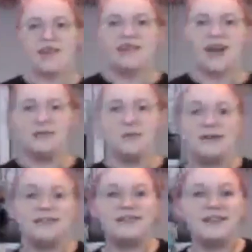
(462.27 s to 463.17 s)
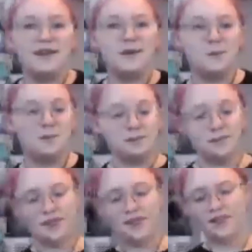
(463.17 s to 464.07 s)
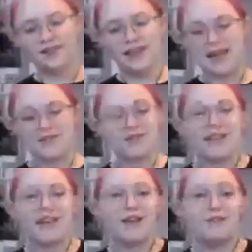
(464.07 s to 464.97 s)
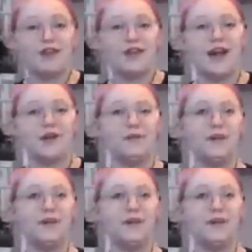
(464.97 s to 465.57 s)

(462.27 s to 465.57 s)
That's basically like everything I have written down